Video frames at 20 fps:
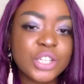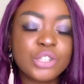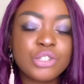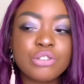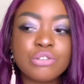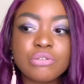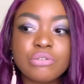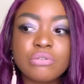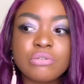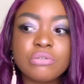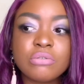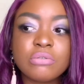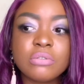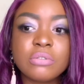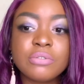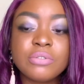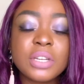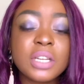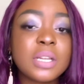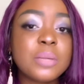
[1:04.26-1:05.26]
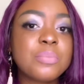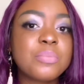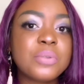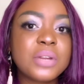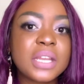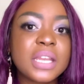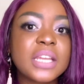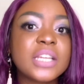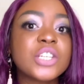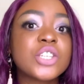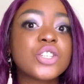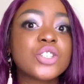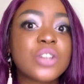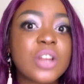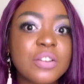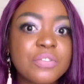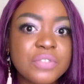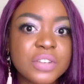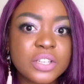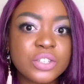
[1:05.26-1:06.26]
to really bring in
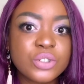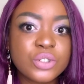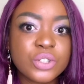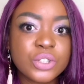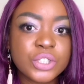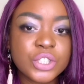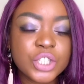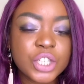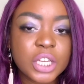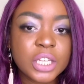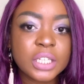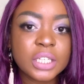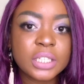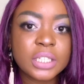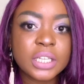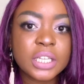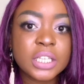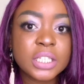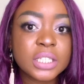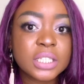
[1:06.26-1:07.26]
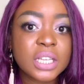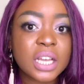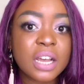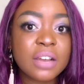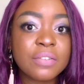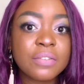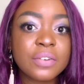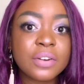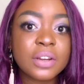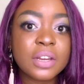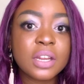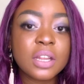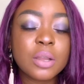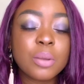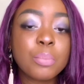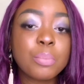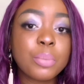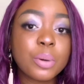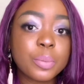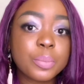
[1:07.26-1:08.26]
traffic to your channel is covering
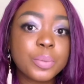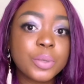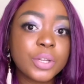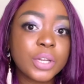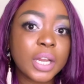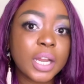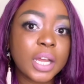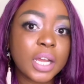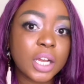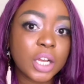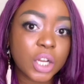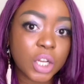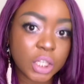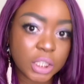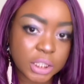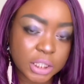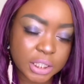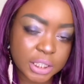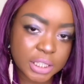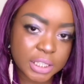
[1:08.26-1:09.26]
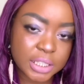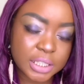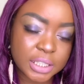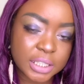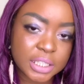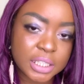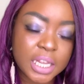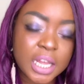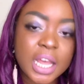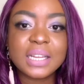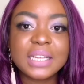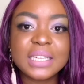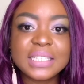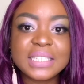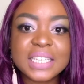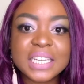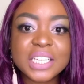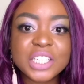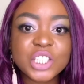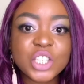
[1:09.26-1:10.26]
popular contents.
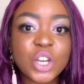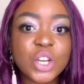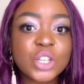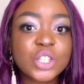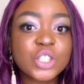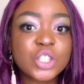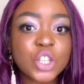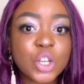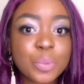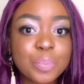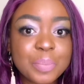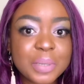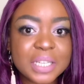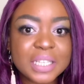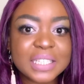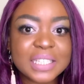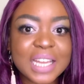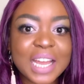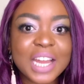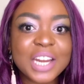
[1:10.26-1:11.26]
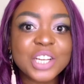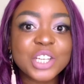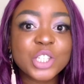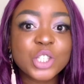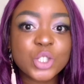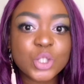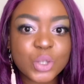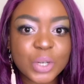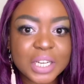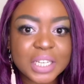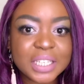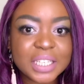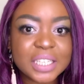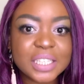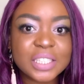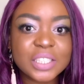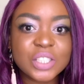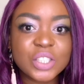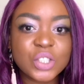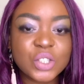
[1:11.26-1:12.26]
TikTok topics are
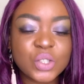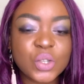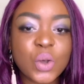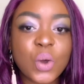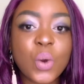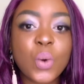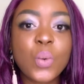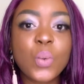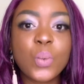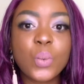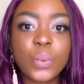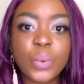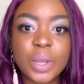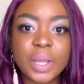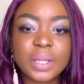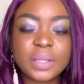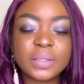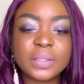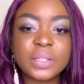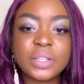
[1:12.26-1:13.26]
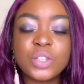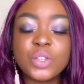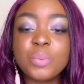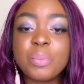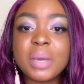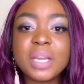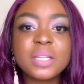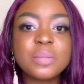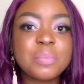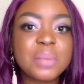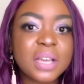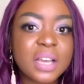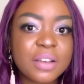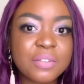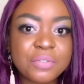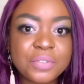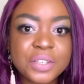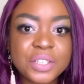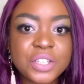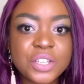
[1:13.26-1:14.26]
trending so well. You might make a
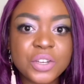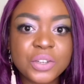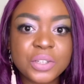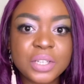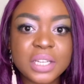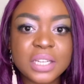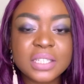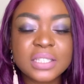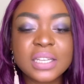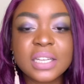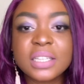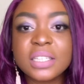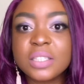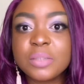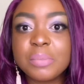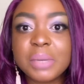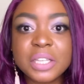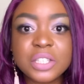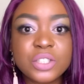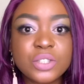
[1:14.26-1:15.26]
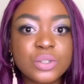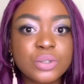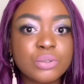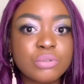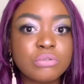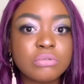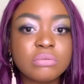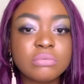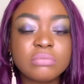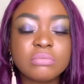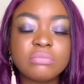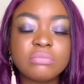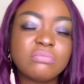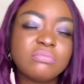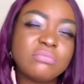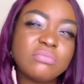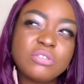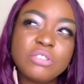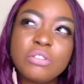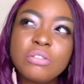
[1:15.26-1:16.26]
video on it and it might do,
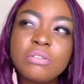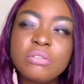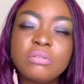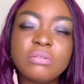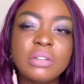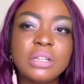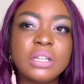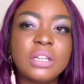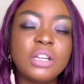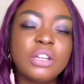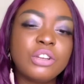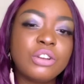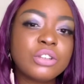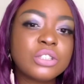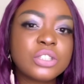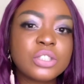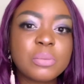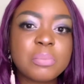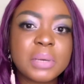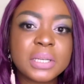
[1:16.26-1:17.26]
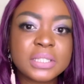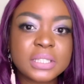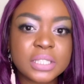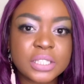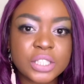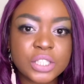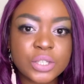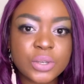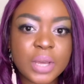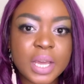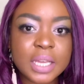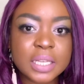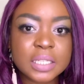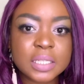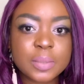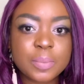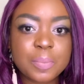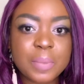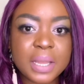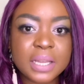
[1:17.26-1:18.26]
no, not so much as you
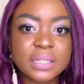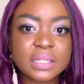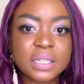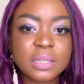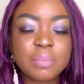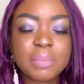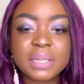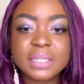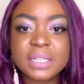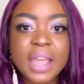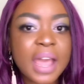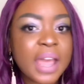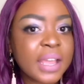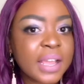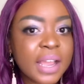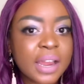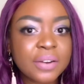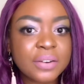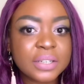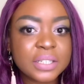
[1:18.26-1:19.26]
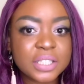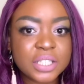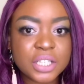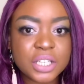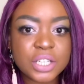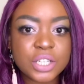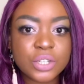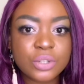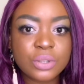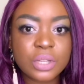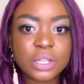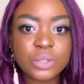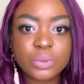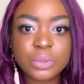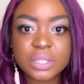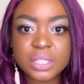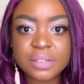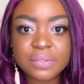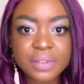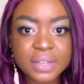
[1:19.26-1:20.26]
expected, but I guarantee you that
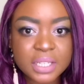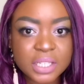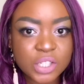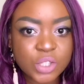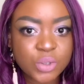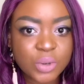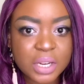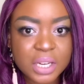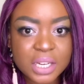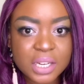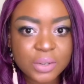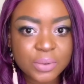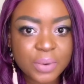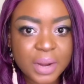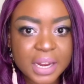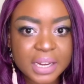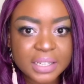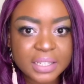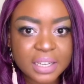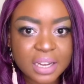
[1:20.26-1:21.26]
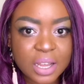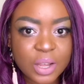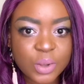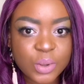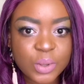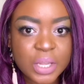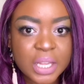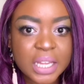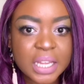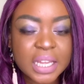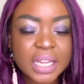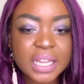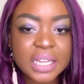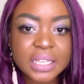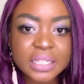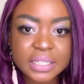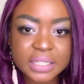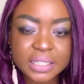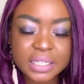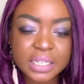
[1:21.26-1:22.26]
whatever is trending right now
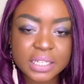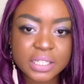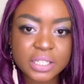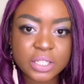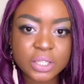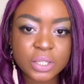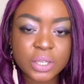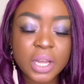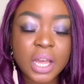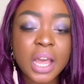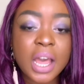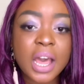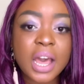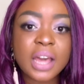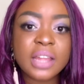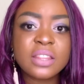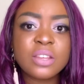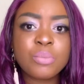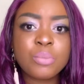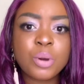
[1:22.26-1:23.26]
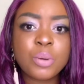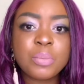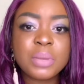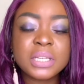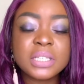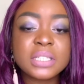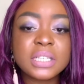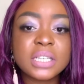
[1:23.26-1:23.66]
is TikTok. At the moment,